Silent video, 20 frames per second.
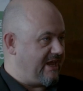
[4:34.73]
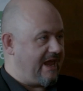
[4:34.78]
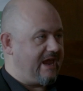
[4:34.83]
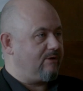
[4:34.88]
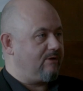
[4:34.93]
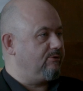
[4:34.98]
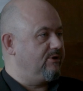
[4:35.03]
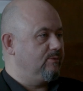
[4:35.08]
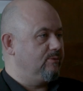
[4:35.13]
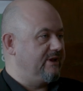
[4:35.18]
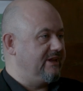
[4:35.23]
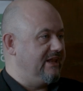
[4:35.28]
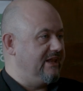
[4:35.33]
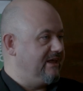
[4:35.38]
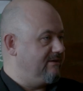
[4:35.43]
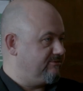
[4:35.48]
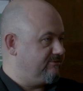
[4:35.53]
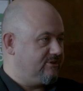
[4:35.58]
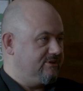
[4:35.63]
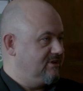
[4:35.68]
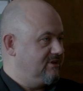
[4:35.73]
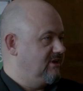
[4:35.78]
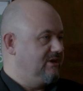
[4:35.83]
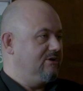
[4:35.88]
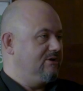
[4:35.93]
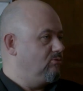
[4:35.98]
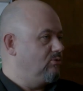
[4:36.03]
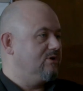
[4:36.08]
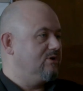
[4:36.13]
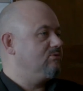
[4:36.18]
angry when he left?
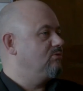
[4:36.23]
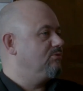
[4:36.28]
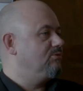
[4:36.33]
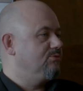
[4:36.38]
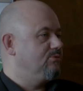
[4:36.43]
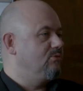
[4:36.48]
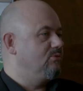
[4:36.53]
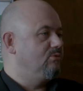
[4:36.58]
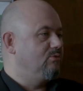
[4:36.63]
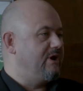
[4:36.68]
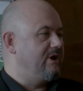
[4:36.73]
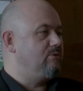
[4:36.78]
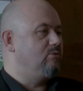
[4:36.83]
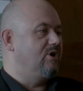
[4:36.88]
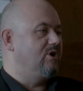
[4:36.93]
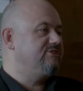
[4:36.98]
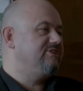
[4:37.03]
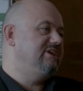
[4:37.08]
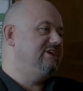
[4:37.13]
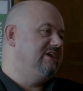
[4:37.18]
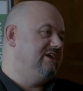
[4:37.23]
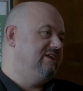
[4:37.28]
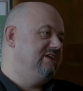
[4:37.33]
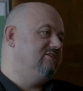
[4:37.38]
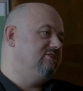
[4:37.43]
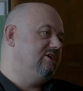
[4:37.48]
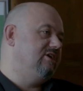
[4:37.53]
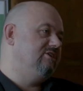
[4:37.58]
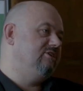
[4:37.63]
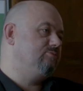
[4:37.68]
Where was he in
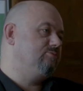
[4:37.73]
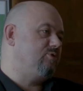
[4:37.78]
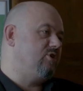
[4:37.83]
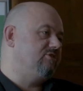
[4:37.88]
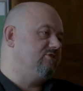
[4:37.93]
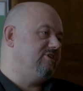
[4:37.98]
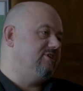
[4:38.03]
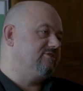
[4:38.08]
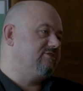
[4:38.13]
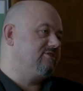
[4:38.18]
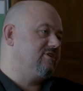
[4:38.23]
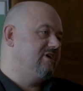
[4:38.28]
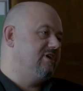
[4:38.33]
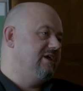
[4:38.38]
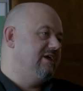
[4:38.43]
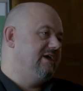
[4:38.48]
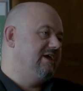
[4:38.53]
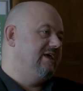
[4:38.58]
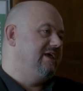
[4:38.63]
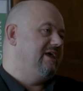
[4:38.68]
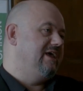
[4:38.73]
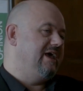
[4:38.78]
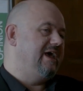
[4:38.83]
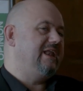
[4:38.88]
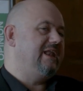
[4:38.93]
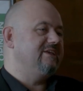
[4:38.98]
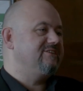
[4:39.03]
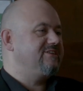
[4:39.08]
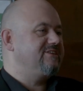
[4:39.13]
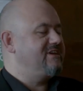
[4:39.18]
his process? And
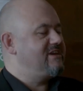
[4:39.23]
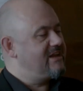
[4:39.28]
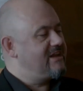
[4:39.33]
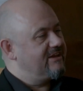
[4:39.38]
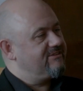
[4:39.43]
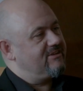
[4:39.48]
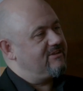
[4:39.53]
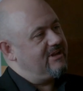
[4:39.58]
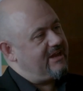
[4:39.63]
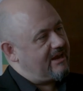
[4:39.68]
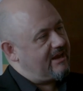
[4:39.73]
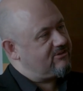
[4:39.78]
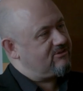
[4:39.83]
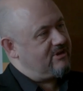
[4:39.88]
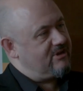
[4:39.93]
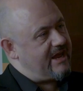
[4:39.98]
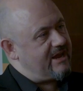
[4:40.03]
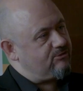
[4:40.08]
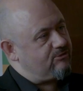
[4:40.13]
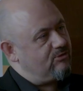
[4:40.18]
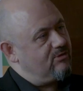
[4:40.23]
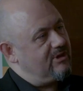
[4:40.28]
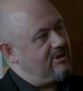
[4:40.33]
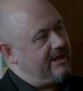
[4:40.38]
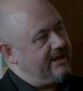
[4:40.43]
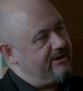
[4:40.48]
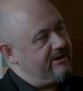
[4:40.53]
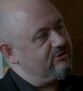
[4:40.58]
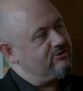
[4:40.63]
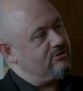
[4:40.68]
I see it as the next natural
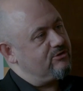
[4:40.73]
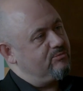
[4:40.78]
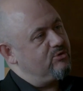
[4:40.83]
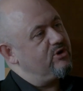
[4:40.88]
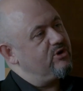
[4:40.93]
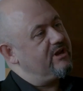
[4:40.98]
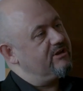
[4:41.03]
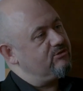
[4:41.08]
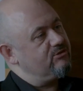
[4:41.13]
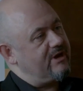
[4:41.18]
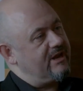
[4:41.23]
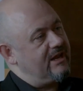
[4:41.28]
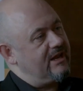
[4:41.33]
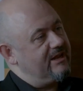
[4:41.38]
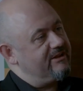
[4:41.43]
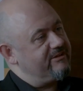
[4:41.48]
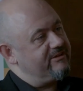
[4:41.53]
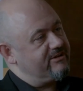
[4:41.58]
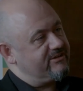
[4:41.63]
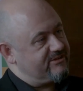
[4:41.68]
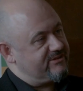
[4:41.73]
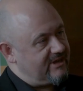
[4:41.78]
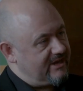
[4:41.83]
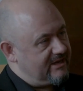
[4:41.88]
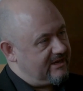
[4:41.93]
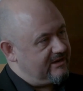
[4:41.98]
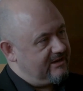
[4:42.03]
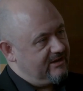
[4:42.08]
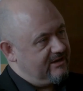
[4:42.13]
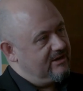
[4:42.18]
layer to put into analytics,
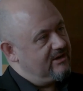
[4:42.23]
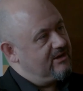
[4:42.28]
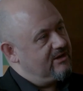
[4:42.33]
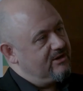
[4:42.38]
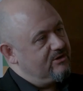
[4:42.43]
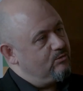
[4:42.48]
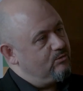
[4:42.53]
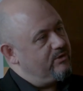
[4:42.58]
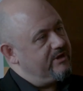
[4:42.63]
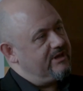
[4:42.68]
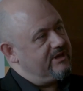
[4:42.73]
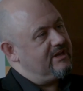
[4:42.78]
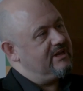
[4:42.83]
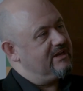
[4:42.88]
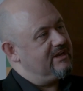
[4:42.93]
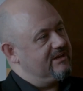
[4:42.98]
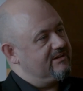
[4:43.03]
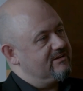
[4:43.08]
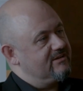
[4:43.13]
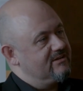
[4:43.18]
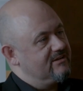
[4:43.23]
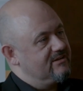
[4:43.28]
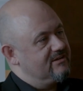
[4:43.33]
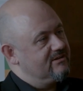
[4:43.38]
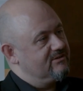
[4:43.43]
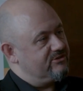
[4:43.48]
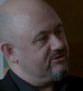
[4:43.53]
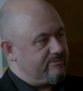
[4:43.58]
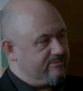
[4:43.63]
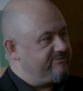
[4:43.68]
saying we need
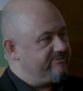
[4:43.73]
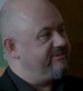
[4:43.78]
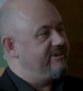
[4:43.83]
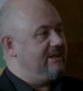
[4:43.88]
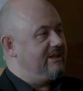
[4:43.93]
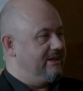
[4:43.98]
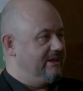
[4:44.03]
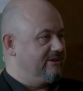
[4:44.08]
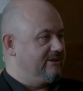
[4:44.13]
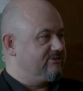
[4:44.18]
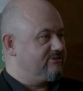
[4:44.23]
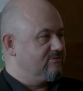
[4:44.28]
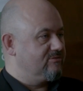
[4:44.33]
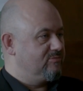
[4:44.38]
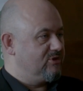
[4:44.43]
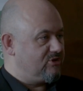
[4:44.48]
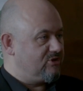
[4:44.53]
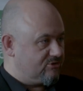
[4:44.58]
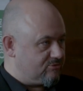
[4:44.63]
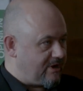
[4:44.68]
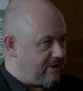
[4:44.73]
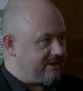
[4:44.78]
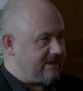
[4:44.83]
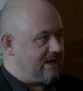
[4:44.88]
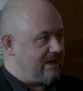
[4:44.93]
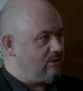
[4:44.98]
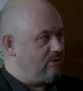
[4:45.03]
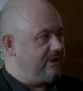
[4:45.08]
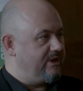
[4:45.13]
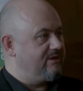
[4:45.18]
some feelings, because right
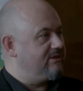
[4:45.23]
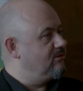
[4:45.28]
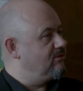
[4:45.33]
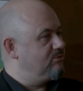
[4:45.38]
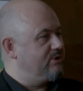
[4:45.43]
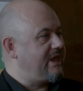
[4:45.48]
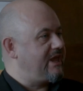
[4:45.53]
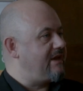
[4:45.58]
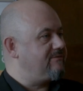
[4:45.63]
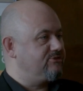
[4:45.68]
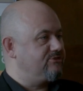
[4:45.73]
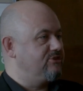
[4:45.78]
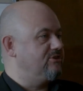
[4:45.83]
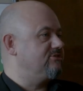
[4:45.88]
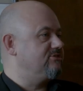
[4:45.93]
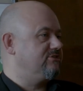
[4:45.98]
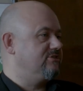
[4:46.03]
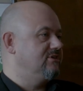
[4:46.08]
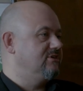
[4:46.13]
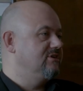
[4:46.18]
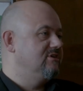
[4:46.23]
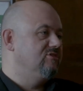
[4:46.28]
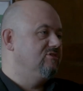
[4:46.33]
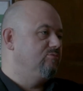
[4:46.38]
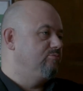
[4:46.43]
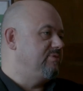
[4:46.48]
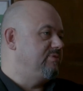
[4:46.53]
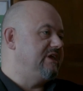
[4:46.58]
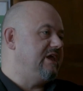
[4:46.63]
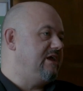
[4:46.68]
now we have just
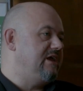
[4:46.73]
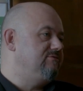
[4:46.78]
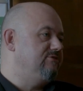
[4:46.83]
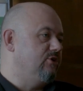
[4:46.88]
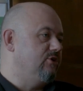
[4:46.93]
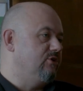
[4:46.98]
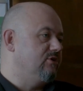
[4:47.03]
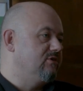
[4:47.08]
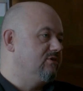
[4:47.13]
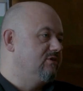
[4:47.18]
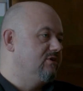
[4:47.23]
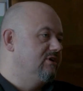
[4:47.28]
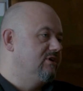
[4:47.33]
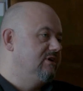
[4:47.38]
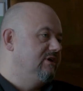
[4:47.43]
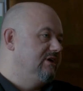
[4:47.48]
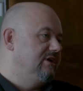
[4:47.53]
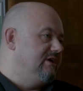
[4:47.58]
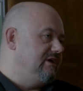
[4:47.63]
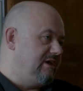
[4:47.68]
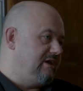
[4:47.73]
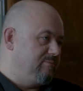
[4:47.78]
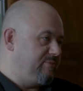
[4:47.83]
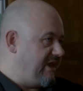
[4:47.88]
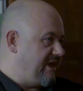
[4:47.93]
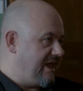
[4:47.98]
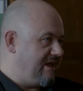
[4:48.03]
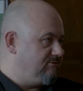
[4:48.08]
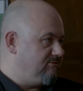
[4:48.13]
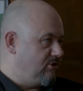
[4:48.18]
behavior, and
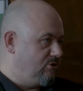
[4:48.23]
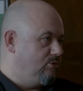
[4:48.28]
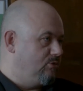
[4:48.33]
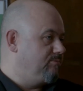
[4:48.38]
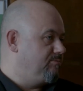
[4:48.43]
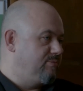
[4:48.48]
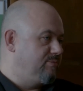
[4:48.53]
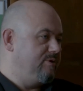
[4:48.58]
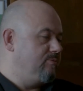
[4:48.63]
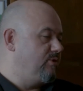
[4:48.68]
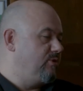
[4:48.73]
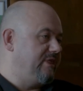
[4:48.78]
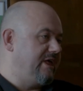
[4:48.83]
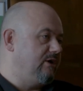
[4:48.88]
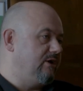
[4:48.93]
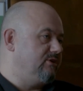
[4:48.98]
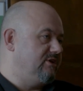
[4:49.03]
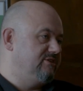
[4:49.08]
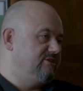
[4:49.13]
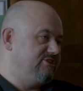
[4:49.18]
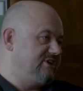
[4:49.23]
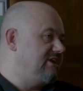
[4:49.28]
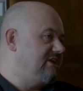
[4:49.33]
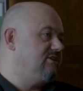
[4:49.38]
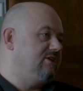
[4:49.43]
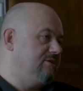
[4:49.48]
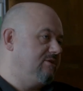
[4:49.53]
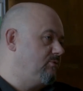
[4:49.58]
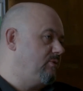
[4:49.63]
behavior without intent and